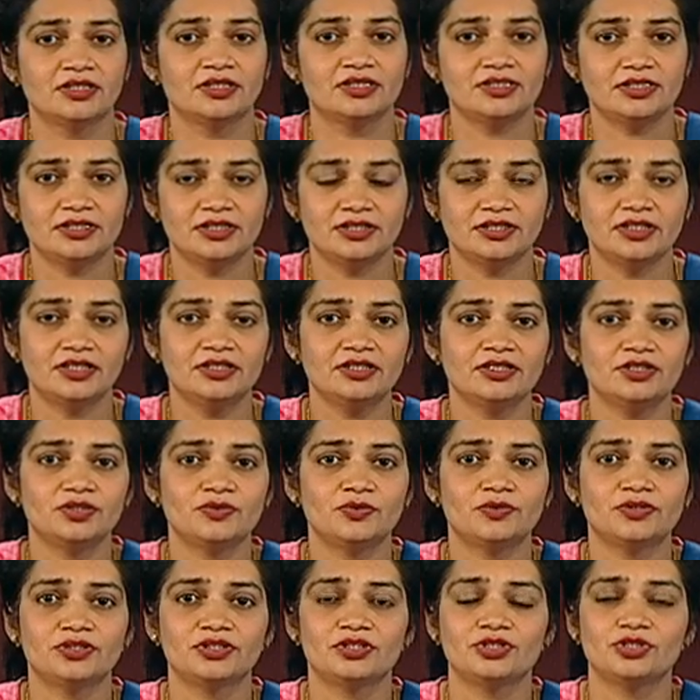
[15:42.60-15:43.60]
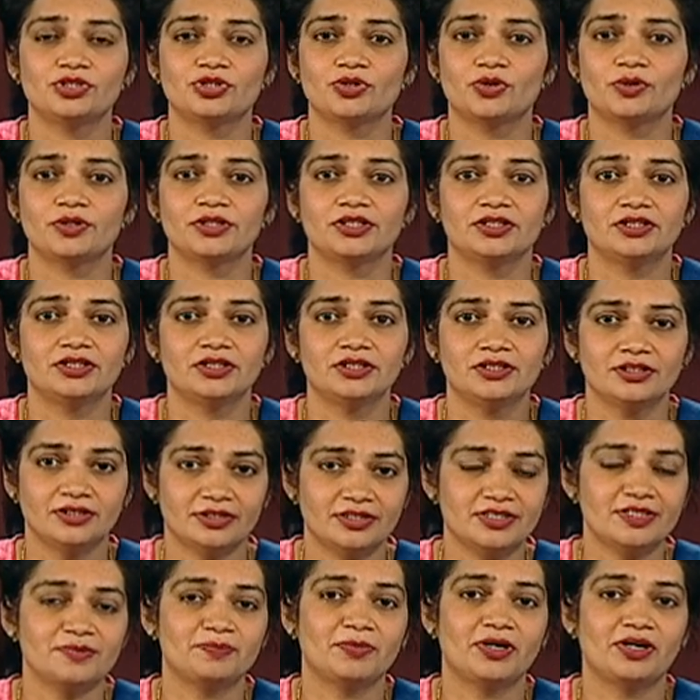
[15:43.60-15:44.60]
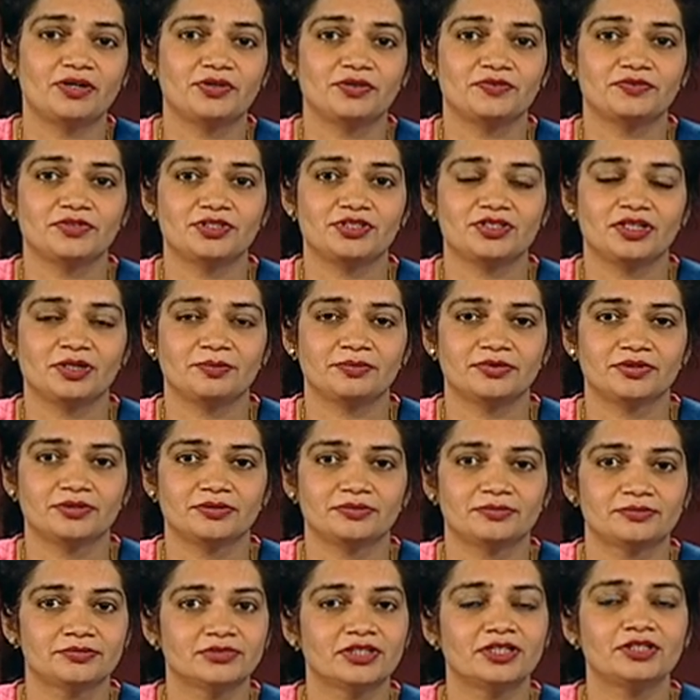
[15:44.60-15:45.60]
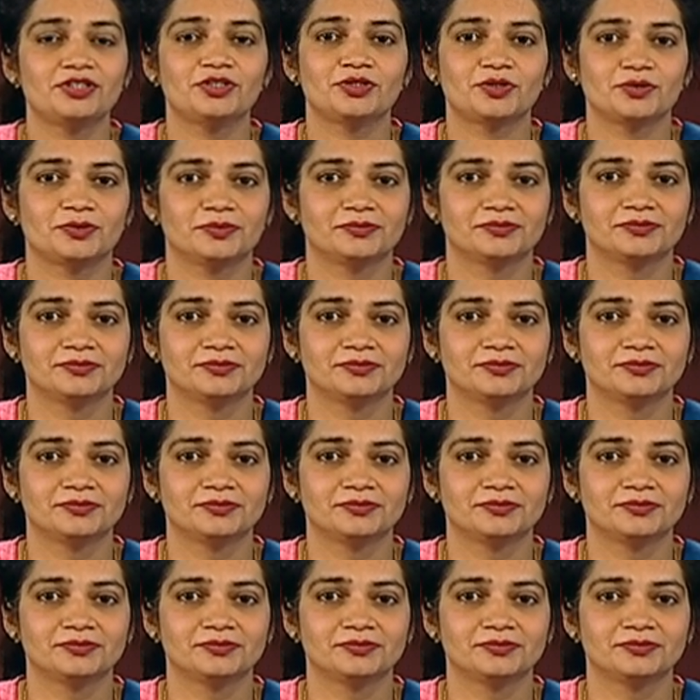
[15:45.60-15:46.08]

Till then you can enjoy reading this part of the chapter. Thank you.